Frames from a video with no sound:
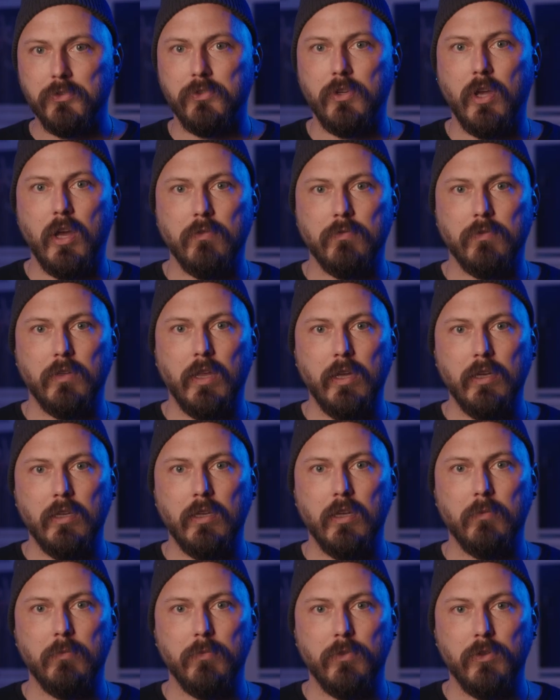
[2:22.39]
soft light
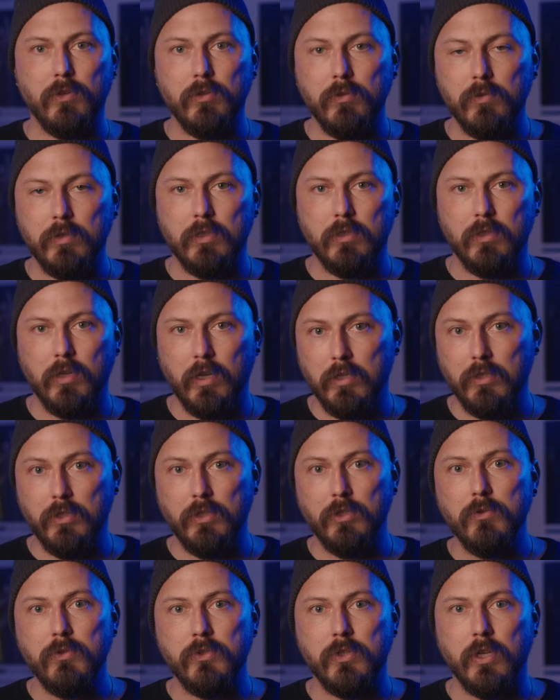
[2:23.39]
come through
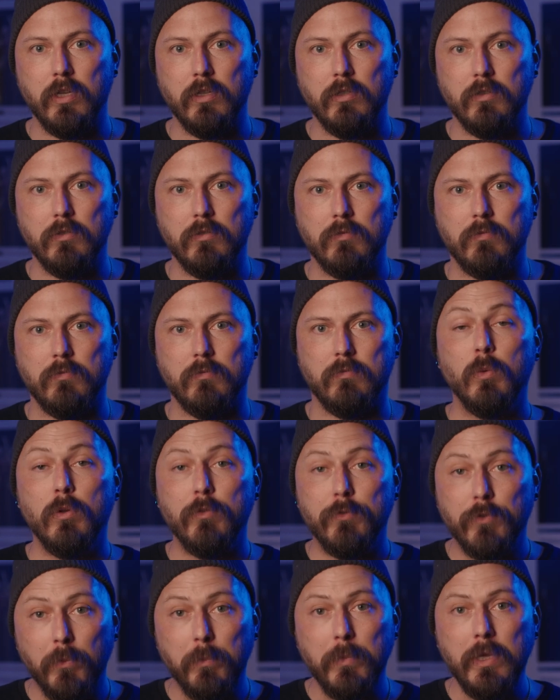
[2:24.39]
and use it.
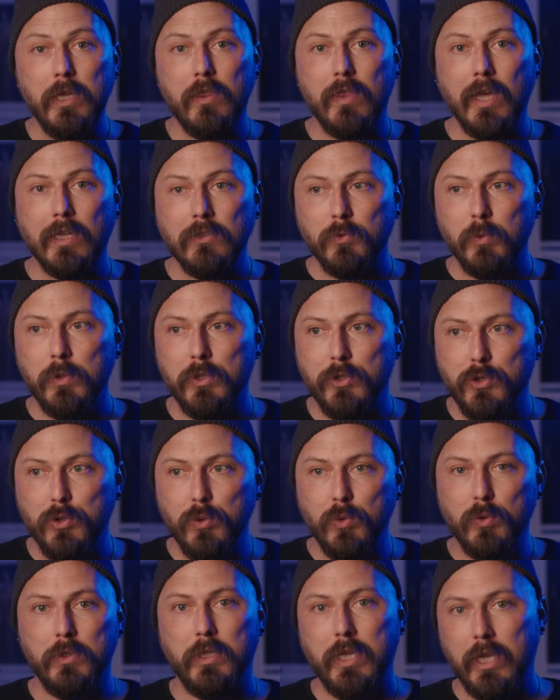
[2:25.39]
Well, for me, that's what
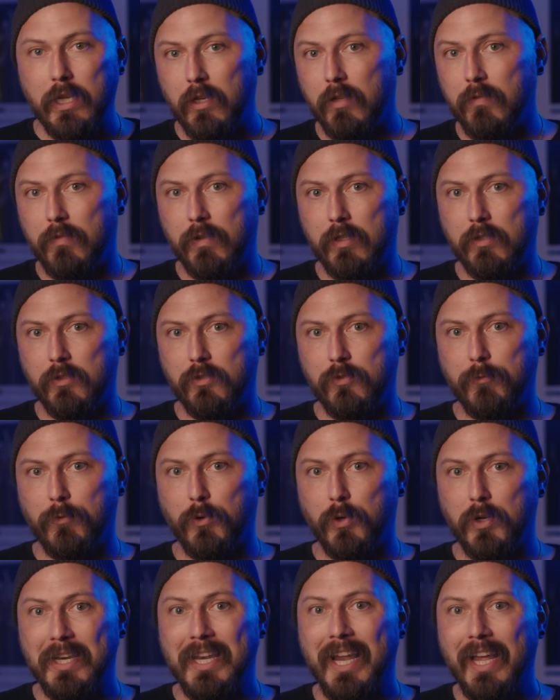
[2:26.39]
dual native is
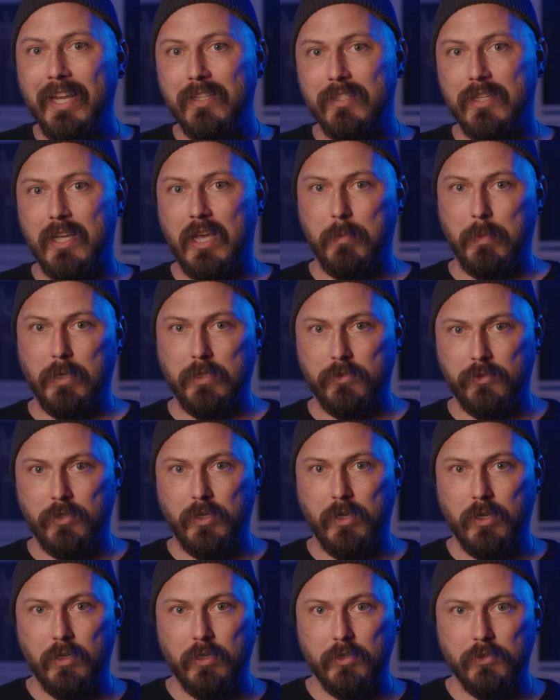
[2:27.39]
for nighttime
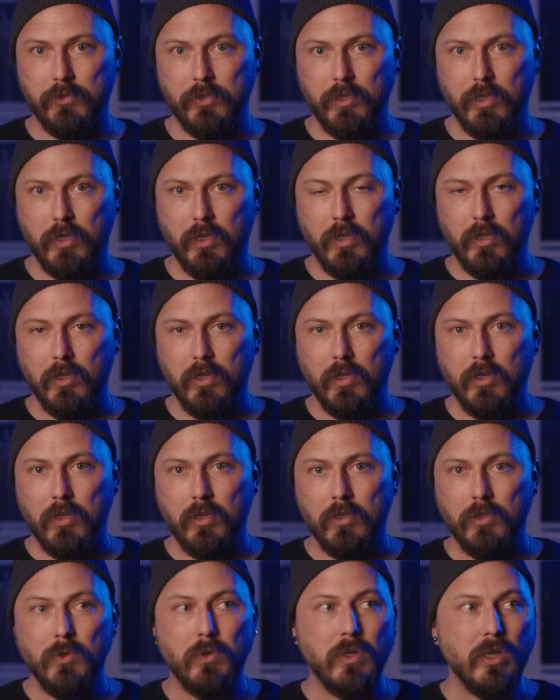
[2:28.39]
exteriors.
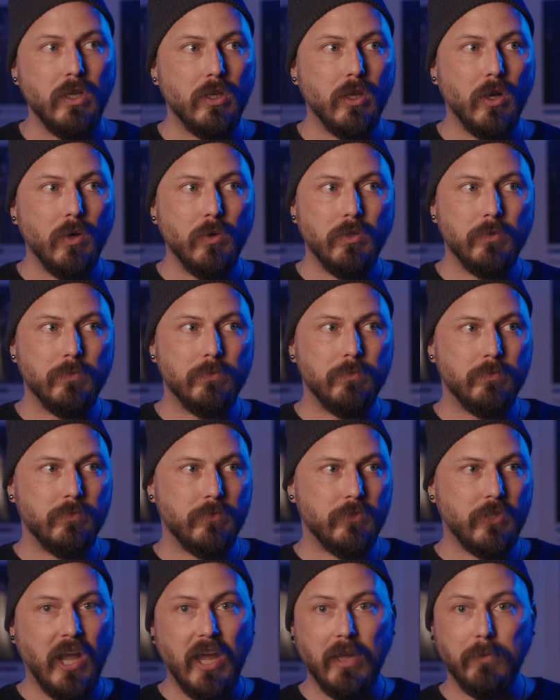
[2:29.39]
You can go to
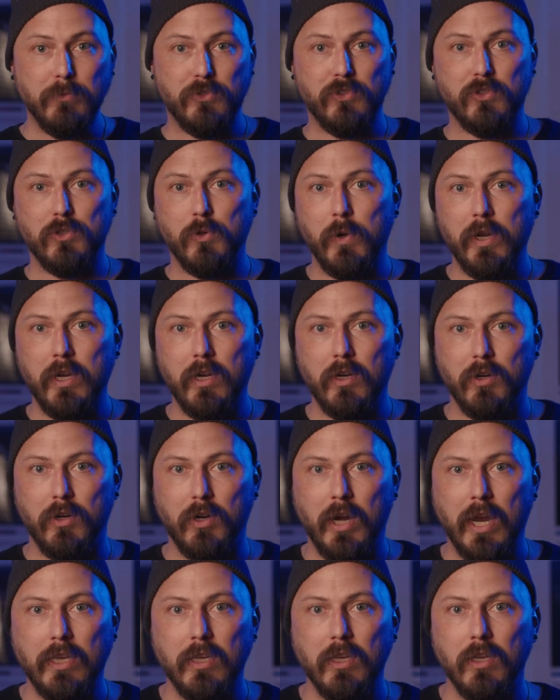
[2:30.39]
Times
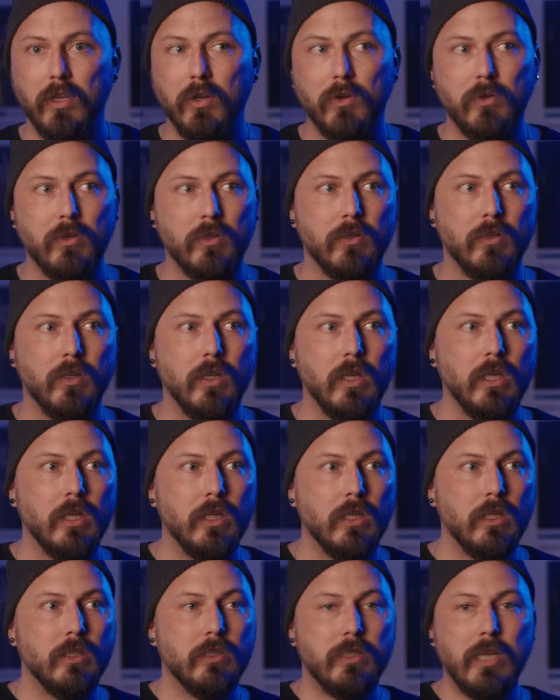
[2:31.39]
Square, I can go to
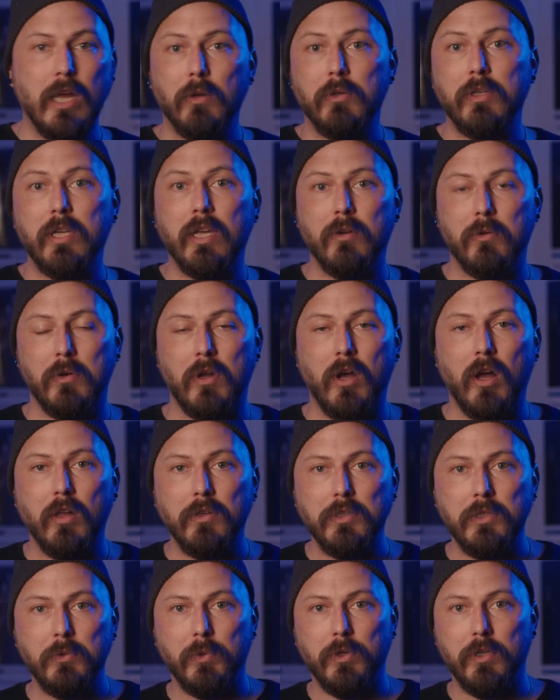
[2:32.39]
downtown
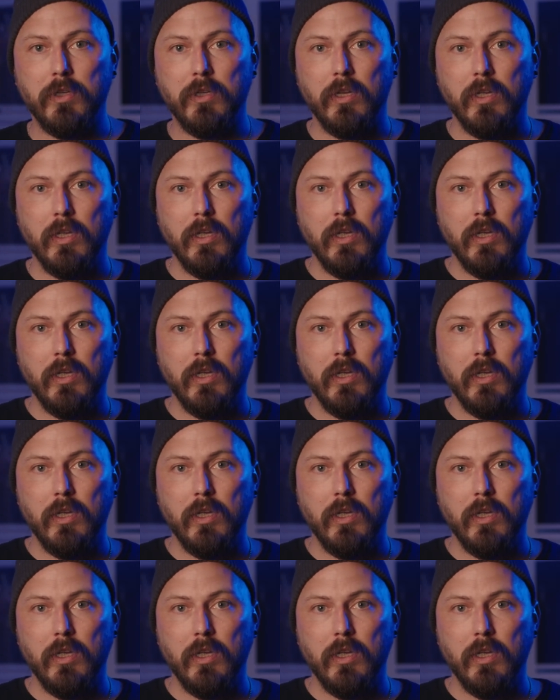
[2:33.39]
Hollywood